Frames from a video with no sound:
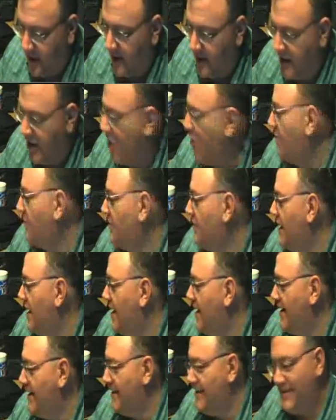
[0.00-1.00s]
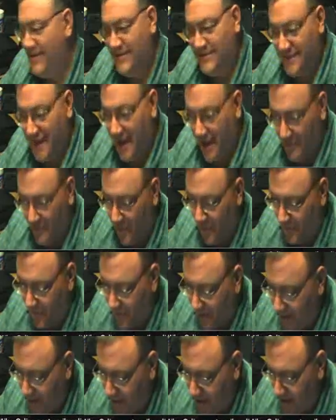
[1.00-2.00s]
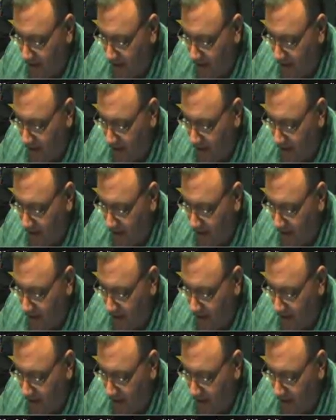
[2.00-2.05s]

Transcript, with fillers: online because I won't read